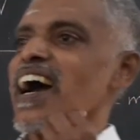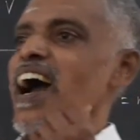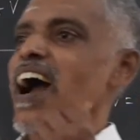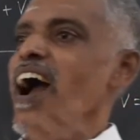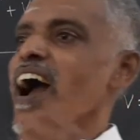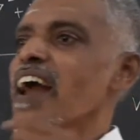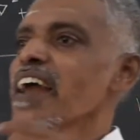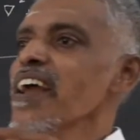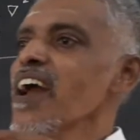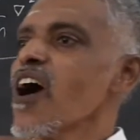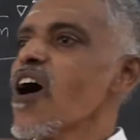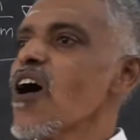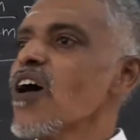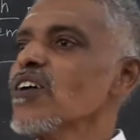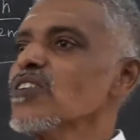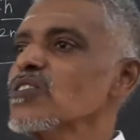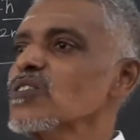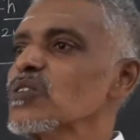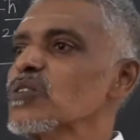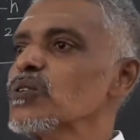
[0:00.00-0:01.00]
I
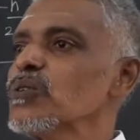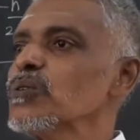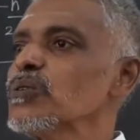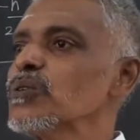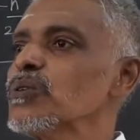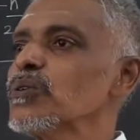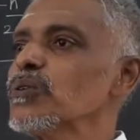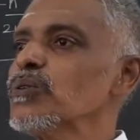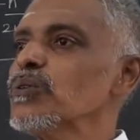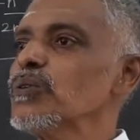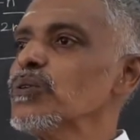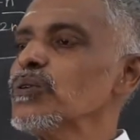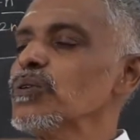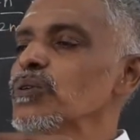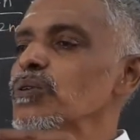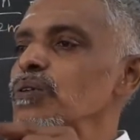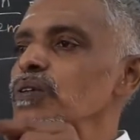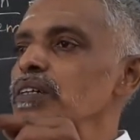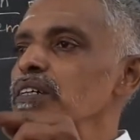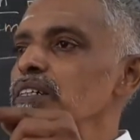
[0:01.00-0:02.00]
asked you to
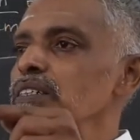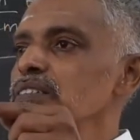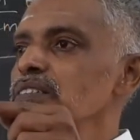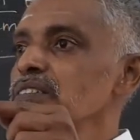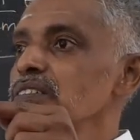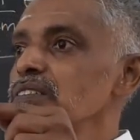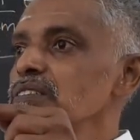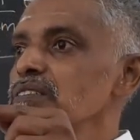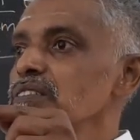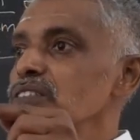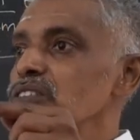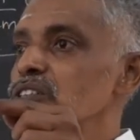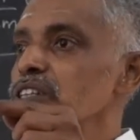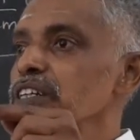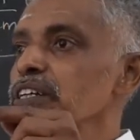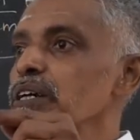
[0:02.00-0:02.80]
think